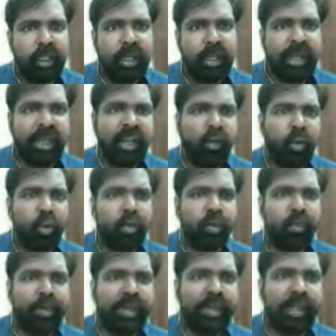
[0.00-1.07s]
And I have also
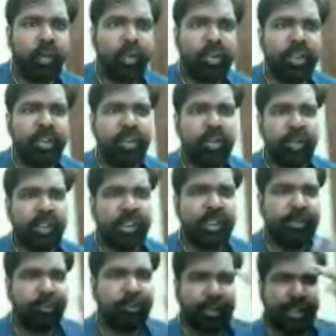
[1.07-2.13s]
made allusions to these
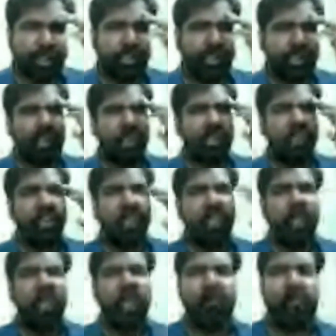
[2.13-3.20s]
fairy tales,
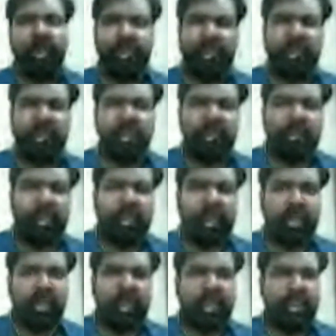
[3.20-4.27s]
Panchatantra,
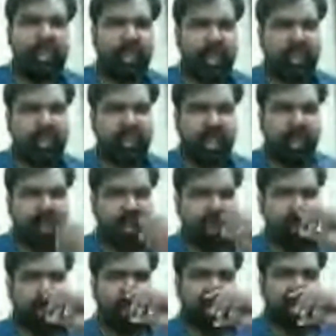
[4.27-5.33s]
Kadasarit
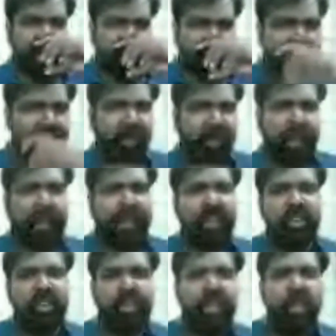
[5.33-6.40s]
Sagara, Arabian Nights,
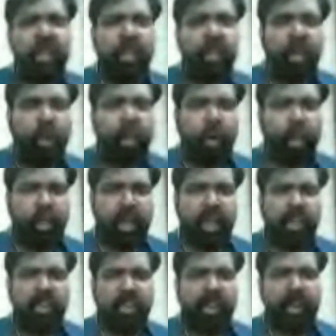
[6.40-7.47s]
or the
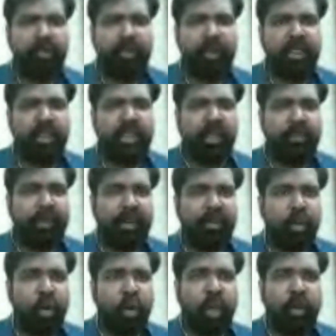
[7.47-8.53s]
other epics that we have
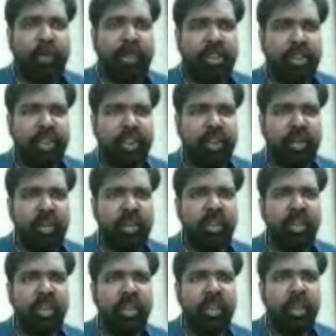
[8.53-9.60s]
grown up as children,
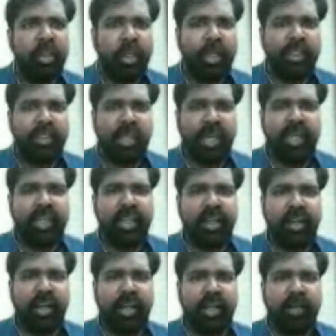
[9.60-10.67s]
is highly
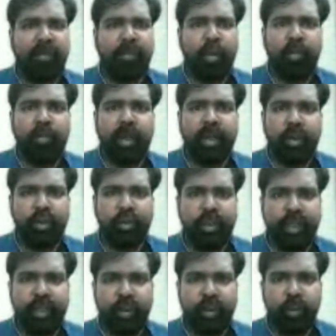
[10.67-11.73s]
relied upon by
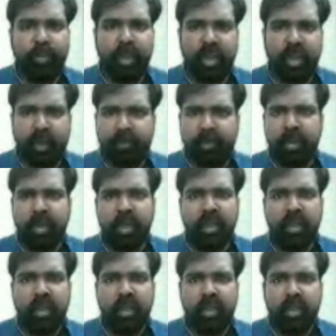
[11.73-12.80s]
Rushdie to build up
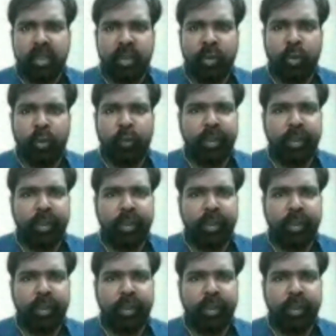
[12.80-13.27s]
the novel.